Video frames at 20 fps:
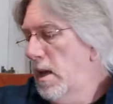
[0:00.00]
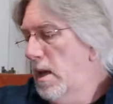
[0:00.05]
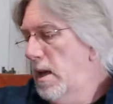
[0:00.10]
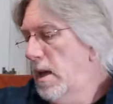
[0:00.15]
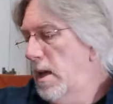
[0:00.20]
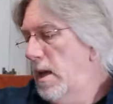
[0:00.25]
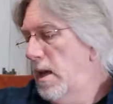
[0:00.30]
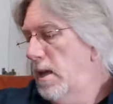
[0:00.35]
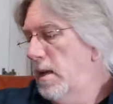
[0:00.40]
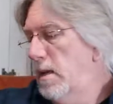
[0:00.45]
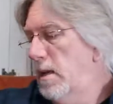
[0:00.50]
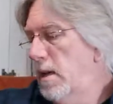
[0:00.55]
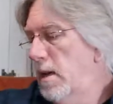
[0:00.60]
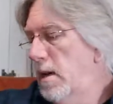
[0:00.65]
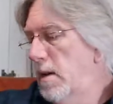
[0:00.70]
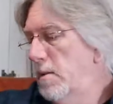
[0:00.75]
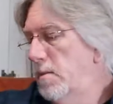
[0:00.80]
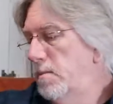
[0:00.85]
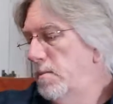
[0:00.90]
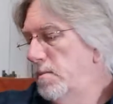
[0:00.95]
and
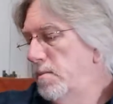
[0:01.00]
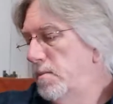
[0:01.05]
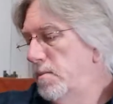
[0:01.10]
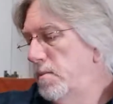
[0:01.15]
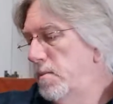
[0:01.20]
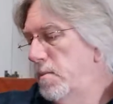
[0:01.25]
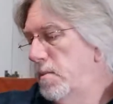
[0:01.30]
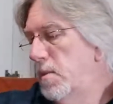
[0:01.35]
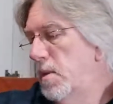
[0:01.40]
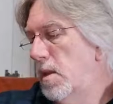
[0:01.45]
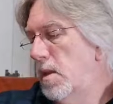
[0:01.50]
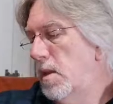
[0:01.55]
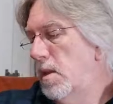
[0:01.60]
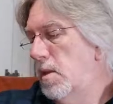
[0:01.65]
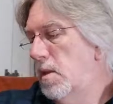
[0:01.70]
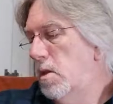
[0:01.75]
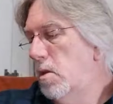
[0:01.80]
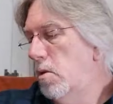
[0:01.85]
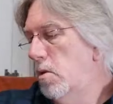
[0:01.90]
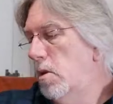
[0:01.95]

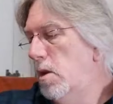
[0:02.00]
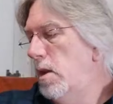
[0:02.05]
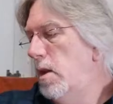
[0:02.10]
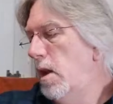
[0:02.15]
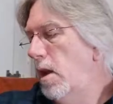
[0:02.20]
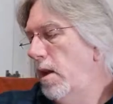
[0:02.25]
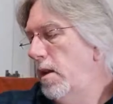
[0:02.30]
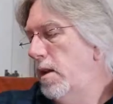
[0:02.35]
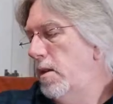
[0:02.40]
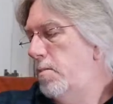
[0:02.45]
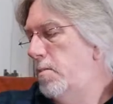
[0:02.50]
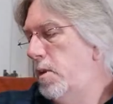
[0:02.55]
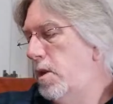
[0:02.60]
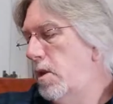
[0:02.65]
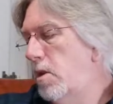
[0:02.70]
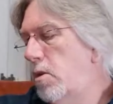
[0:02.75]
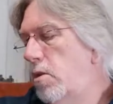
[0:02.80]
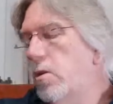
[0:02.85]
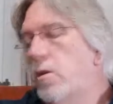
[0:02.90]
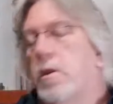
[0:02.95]
the early lineup
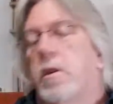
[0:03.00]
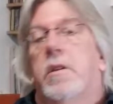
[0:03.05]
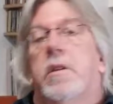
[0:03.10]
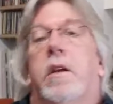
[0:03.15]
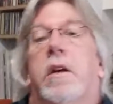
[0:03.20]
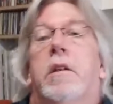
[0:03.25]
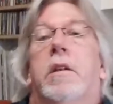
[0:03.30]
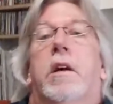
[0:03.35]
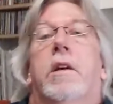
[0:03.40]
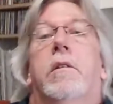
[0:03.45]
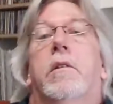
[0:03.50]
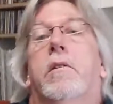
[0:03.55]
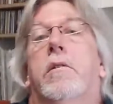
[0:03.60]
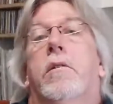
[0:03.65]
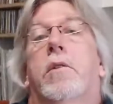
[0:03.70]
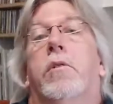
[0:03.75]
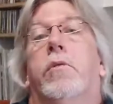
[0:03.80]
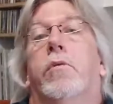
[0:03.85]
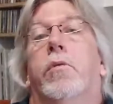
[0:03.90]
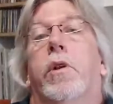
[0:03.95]
included none other
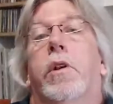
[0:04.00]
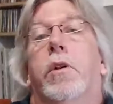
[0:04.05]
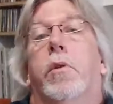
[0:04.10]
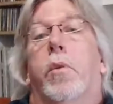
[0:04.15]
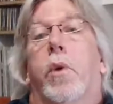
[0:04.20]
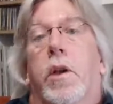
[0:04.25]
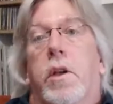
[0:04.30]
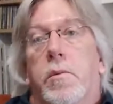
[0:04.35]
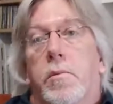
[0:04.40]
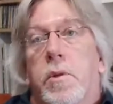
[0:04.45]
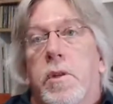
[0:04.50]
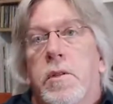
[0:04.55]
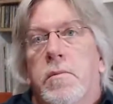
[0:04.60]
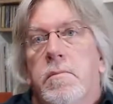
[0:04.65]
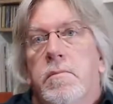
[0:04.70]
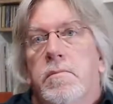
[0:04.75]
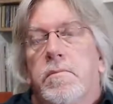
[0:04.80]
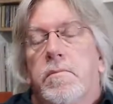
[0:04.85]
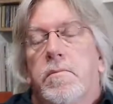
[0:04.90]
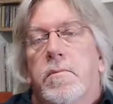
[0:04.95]
than Rick
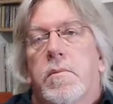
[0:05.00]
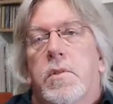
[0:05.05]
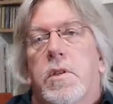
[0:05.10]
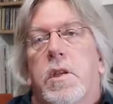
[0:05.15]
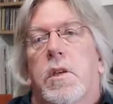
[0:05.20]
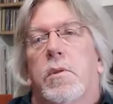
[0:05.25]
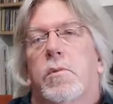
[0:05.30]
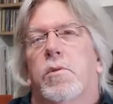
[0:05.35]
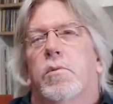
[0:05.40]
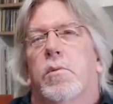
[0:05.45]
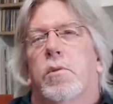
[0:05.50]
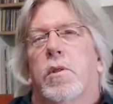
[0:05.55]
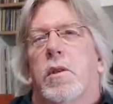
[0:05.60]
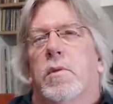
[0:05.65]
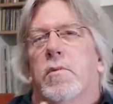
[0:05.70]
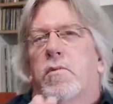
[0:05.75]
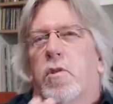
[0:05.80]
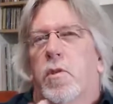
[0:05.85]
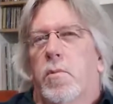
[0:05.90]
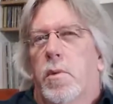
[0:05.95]
Wakeman. So he was with
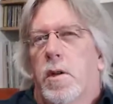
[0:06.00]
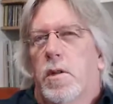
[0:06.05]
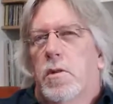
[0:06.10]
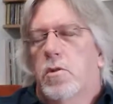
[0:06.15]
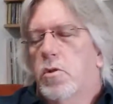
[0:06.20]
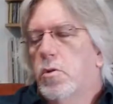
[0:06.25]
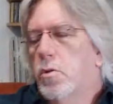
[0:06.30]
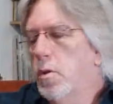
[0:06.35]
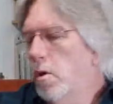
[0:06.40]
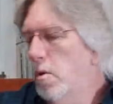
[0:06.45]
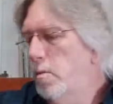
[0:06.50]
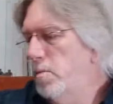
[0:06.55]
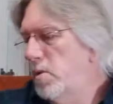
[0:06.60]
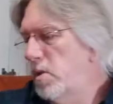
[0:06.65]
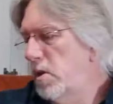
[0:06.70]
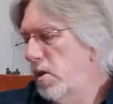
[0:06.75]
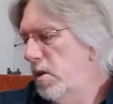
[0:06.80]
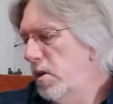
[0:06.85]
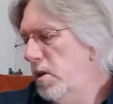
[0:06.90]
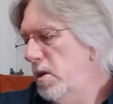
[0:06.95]
them for about 2 albums,
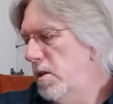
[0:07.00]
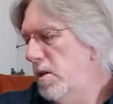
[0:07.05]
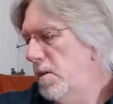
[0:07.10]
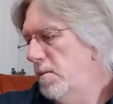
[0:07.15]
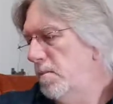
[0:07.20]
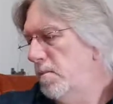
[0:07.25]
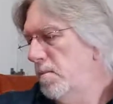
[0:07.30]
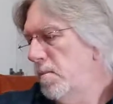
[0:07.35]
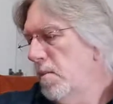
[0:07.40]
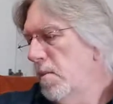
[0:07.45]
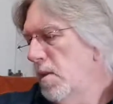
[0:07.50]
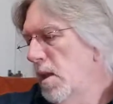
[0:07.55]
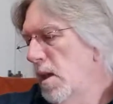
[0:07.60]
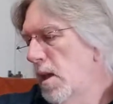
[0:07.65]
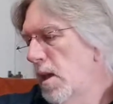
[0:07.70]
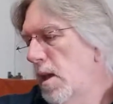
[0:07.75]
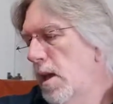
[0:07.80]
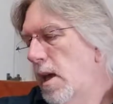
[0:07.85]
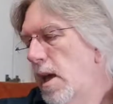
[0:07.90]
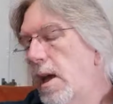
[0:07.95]
I think.
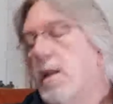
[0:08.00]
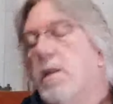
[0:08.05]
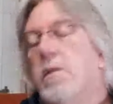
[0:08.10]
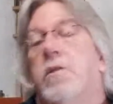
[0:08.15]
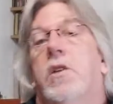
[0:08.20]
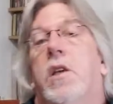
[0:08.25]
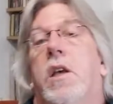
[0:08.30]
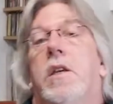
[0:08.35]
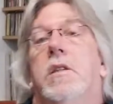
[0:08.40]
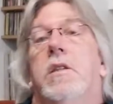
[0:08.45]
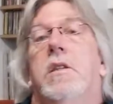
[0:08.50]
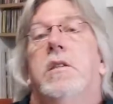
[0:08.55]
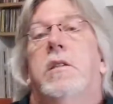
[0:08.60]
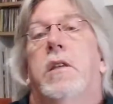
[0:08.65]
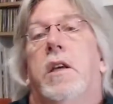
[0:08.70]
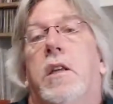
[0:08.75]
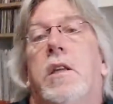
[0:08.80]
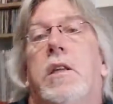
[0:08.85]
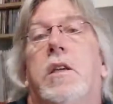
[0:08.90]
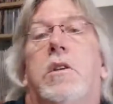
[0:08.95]
And Sandy
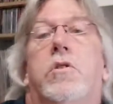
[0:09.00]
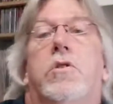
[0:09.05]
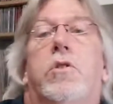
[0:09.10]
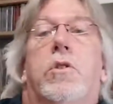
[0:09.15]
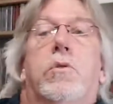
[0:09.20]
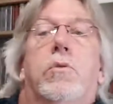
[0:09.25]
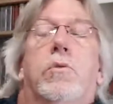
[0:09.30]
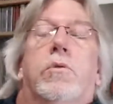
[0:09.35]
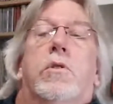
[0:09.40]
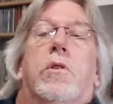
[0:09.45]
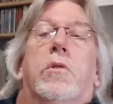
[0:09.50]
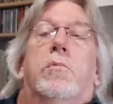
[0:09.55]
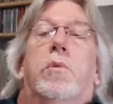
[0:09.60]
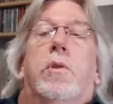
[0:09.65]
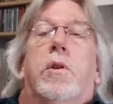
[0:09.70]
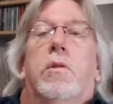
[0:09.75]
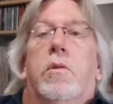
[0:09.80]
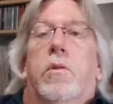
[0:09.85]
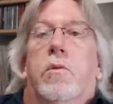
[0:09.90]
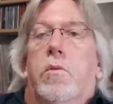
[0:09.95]
Denny, she also
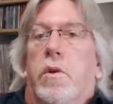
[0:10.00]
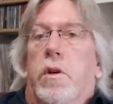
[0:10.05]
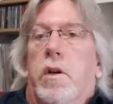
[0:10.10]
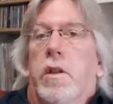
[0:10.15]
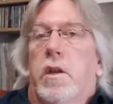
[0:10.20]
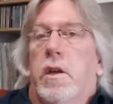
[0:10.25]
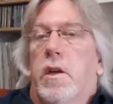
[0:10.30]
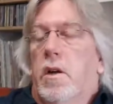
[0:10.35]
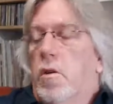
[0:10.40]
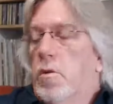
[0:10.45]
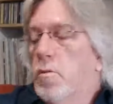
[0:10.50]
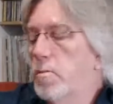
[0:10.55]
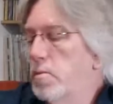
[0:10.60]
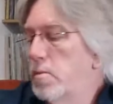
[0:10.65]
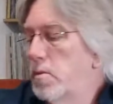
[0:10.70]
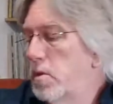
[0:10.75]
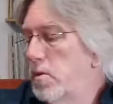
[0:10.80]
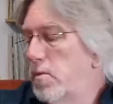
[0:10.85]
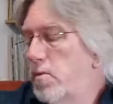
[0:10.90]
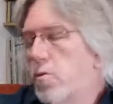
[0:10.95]
appeared on one of their
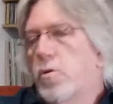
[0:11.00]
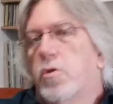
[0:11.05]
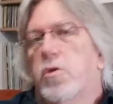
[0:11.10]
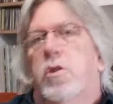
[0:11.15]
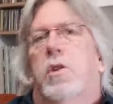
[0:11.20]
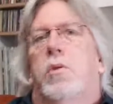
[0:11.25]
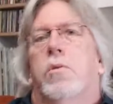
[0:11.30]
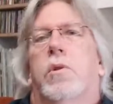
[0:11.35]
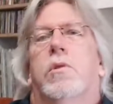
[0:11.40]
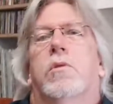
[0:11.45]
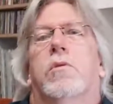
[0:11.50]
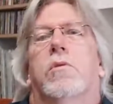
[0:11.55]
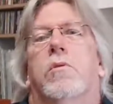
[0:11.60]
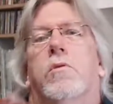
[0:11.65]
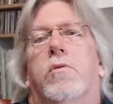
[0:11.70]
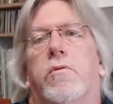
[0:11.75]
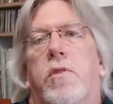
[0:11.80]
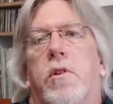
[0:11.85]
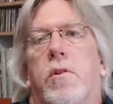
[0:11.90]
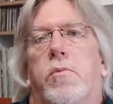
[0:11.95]
albums. Of course, she went on
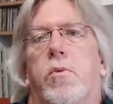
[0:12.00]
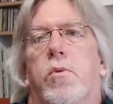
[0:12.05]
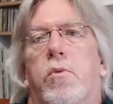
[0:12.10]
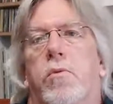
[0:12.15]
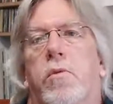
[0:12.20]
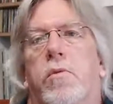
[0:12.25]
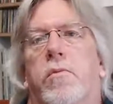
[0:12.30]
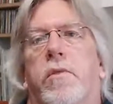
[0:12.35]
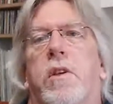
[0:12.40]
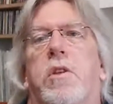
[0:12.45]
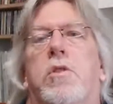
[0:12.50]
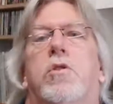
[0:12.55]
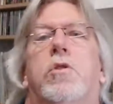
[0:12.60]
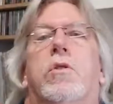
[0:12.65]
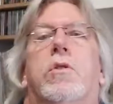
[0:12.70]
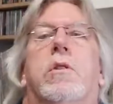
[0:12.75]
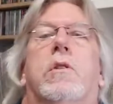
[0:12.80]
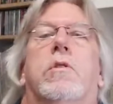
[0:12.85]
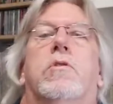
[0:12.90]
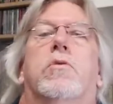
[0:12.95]
to Fairport
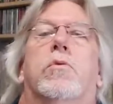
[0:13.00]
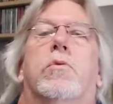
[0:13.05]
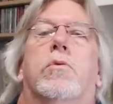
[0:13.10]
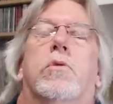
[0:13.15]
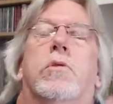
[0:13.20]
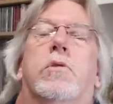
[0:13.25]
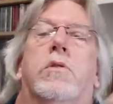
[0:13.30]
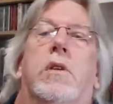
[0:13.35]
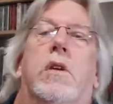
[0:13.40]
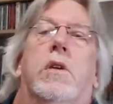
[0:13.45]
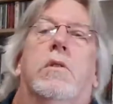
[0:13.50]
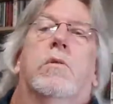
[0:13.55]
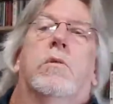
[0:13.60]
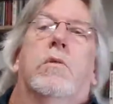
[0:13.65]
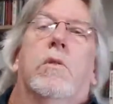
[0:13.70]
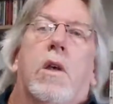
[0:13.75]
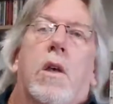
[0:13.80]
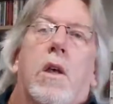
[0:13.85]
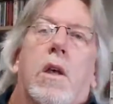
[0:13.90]
Convention, and she also sang on